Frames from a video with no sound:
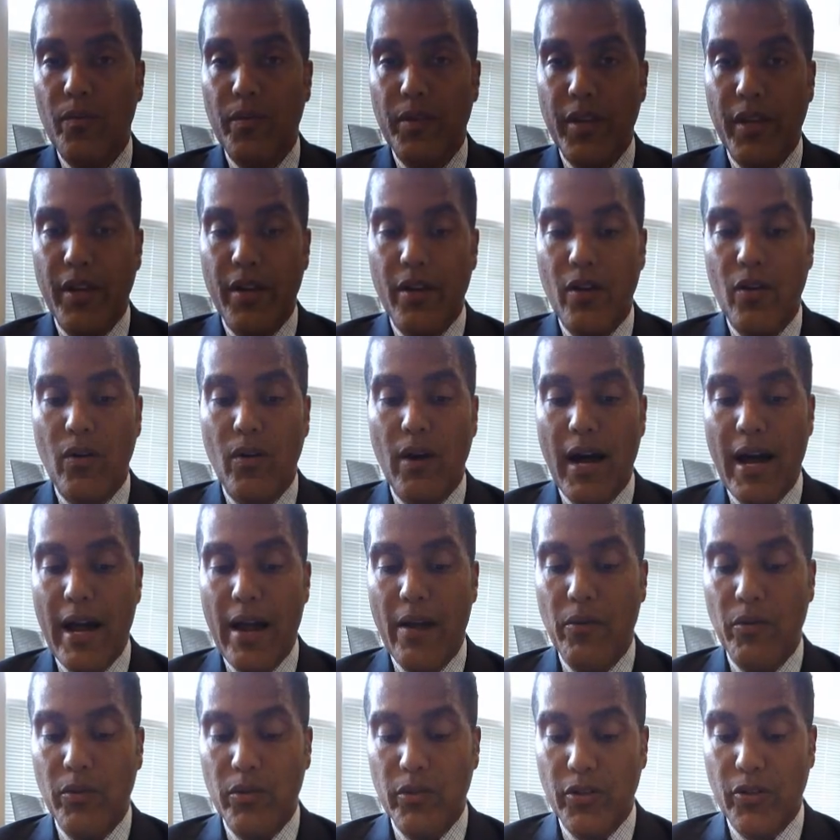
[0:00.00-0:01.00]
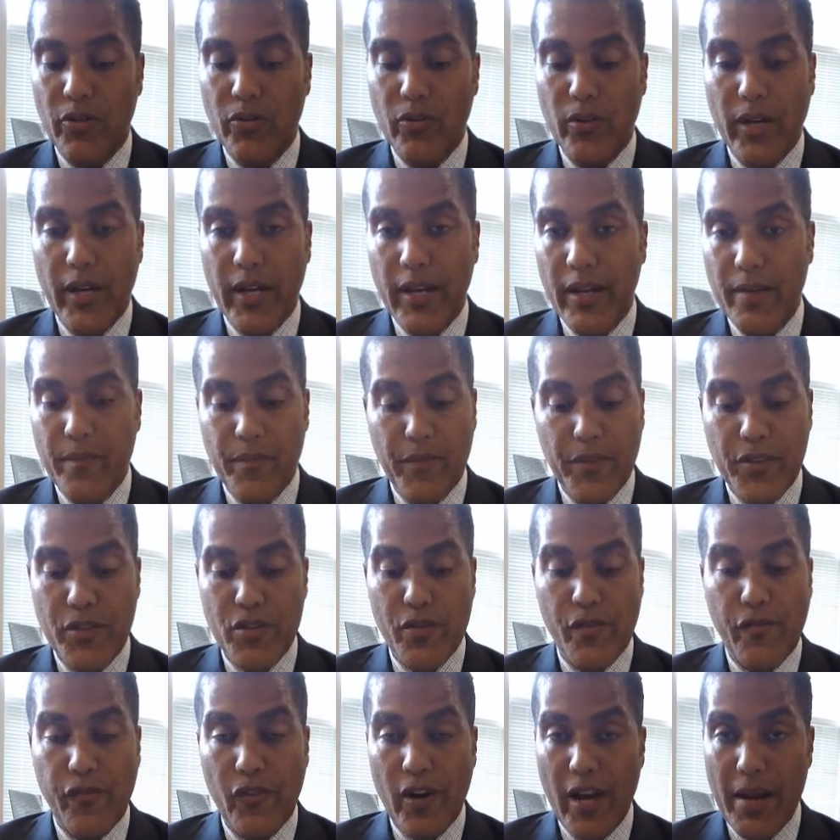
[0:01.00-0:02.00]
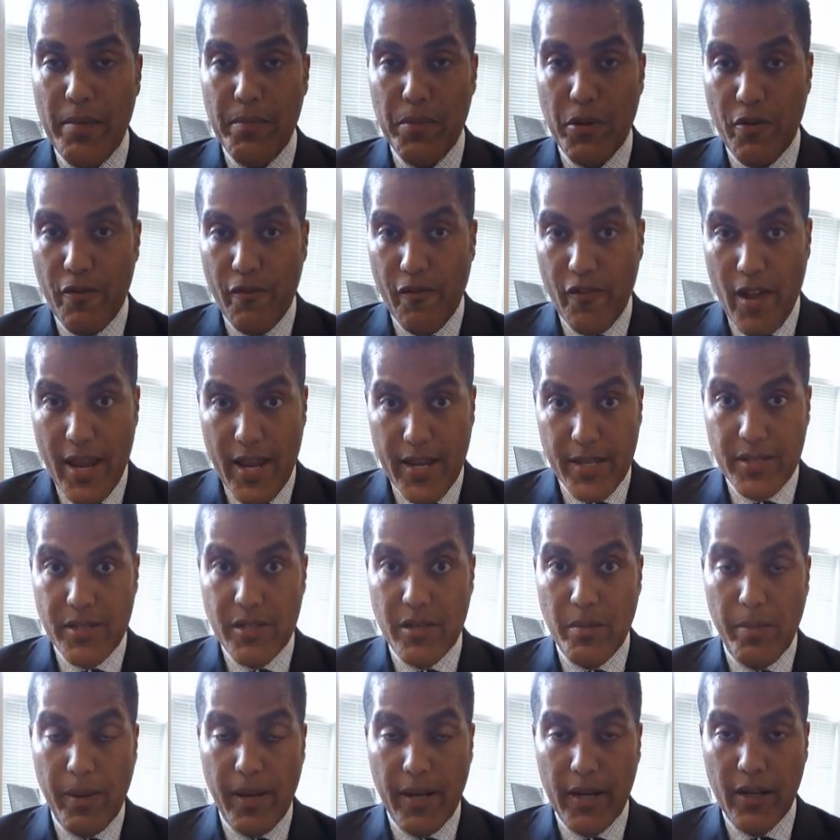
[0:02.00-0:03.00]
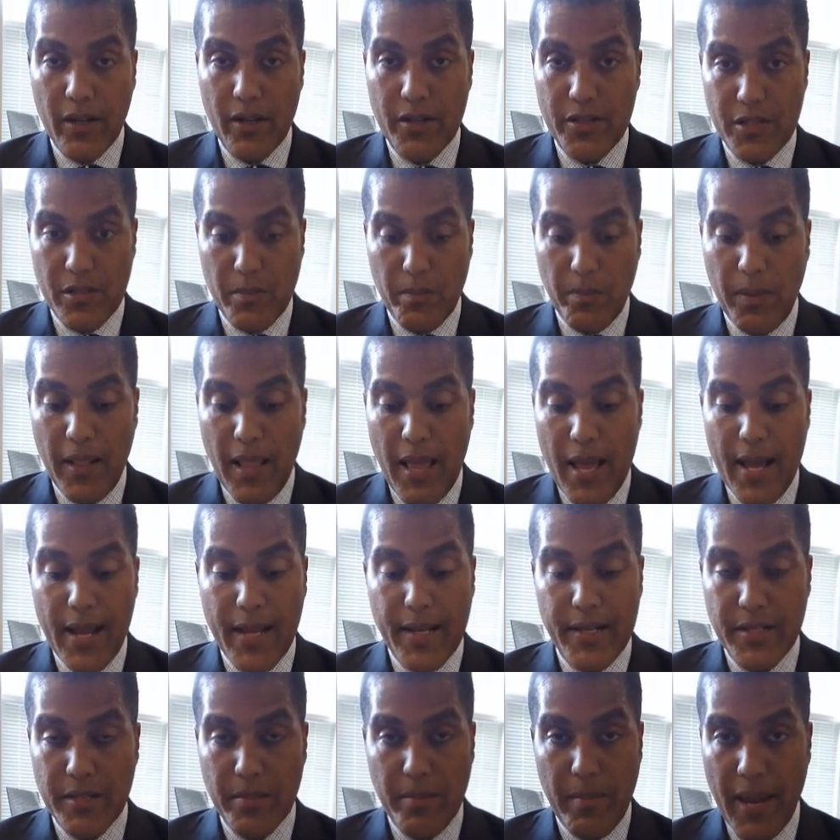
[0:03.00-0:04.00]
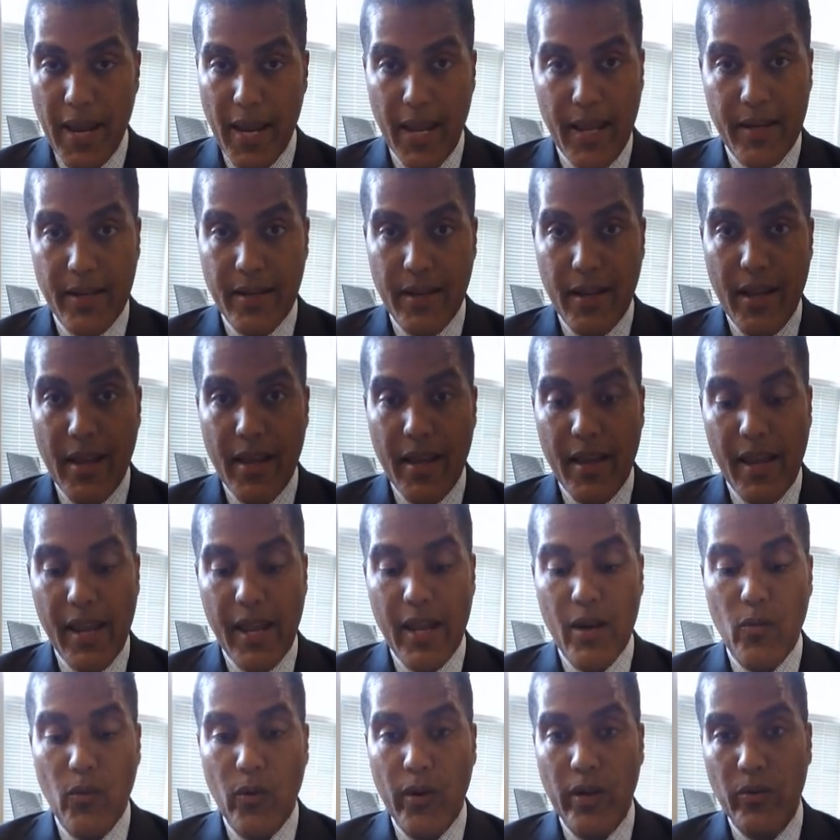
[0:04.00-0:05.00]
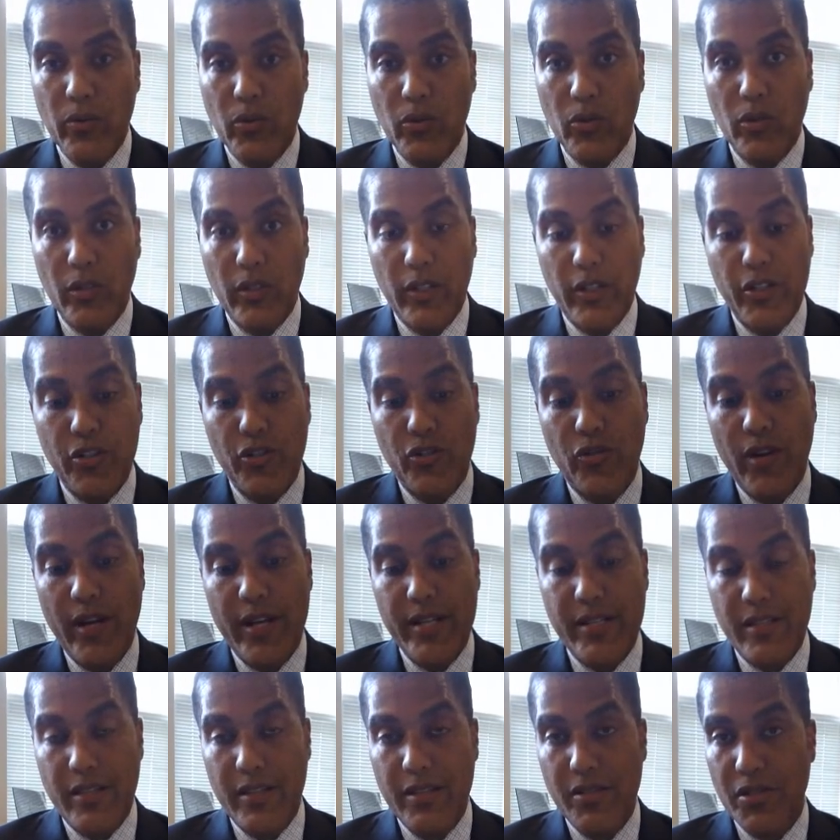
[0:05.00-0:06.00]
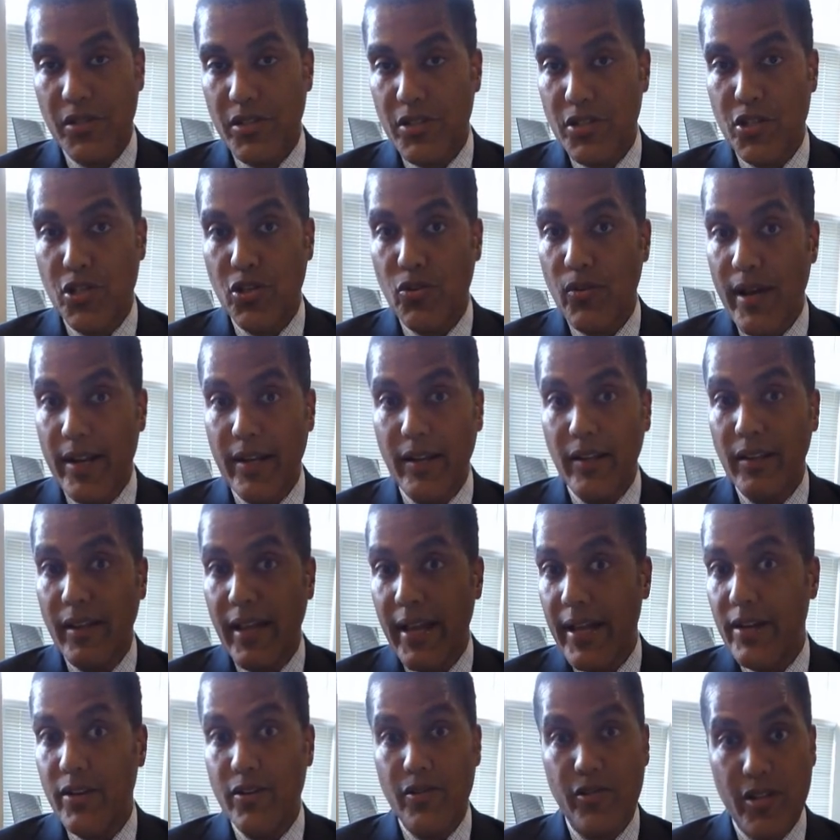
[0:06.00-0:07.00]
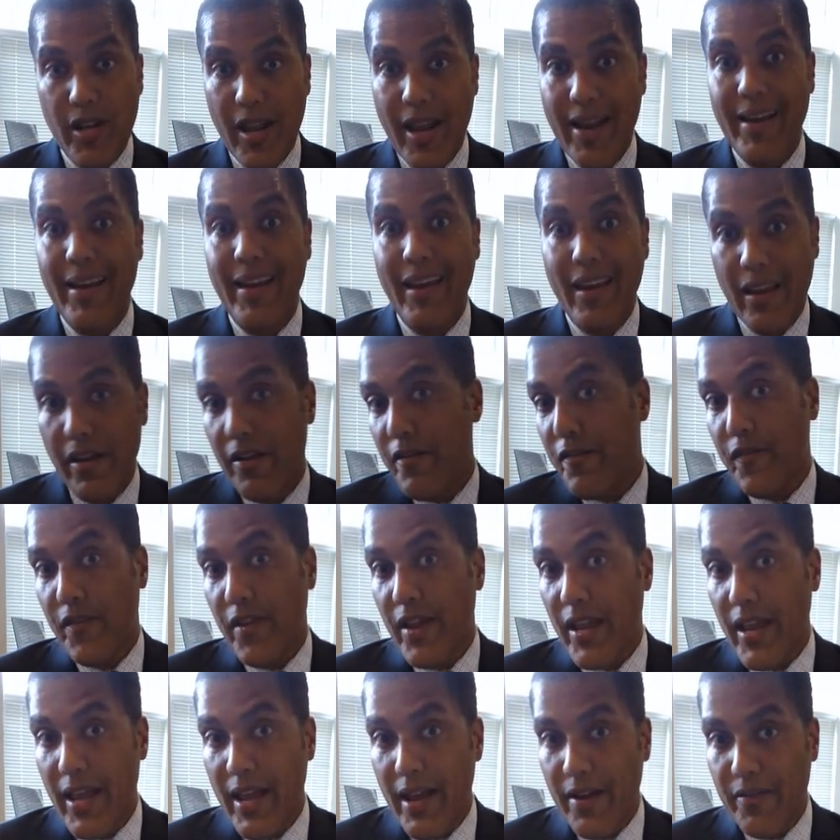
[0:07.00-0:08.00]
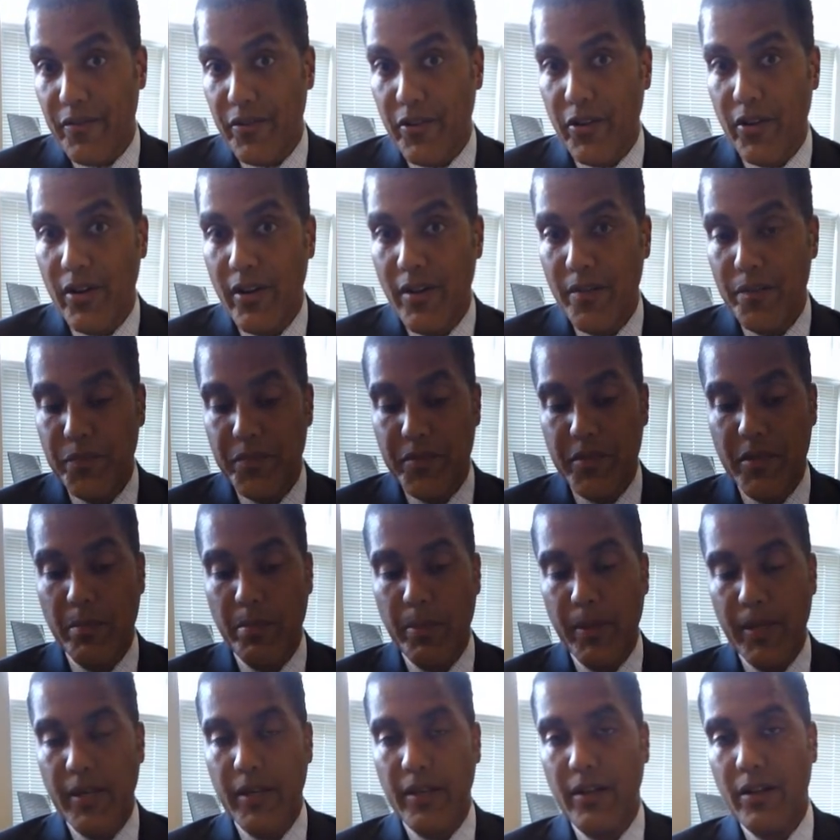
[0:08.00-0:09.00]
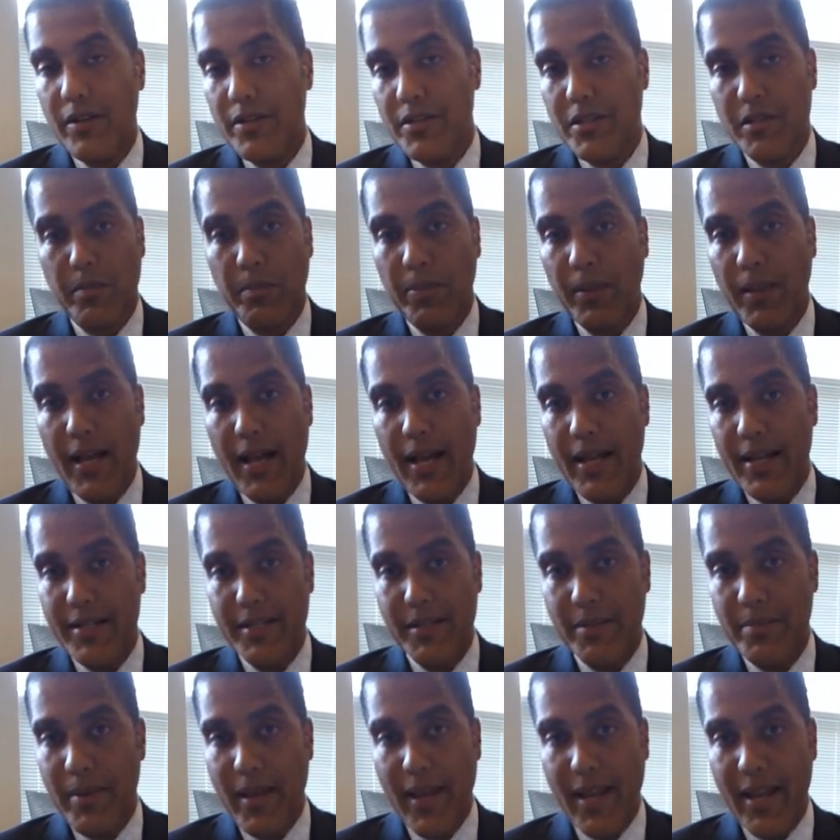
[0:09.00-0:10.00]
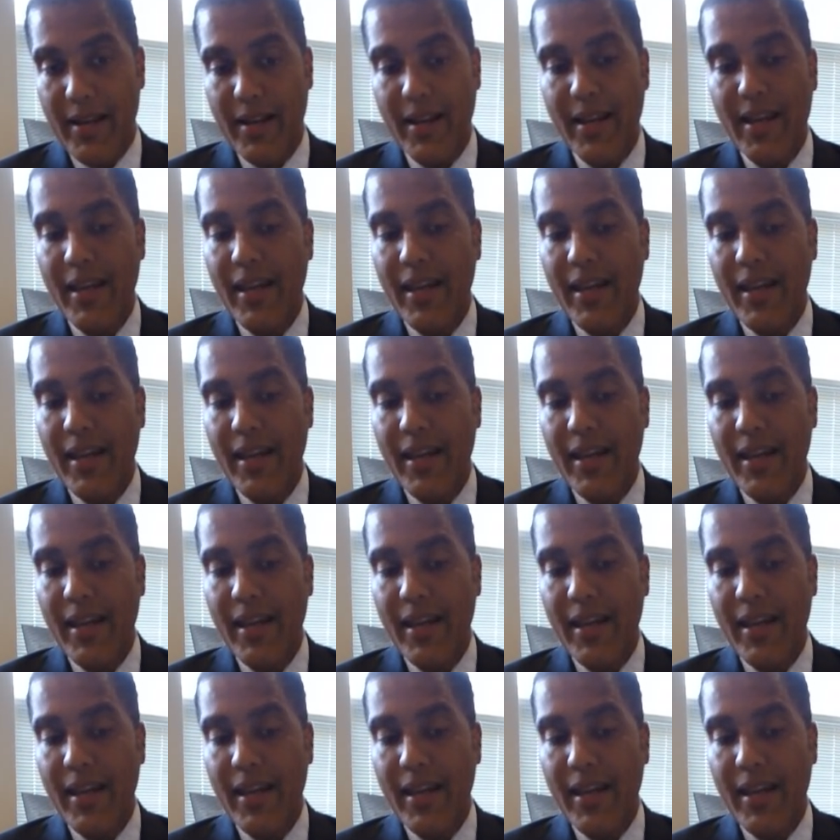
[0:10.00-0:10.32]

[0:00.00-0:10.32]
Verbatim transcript: You know, I will agree to frame your face depending on supply and demand, and we will address this issue at a later date, if ever, depending on supply and demand.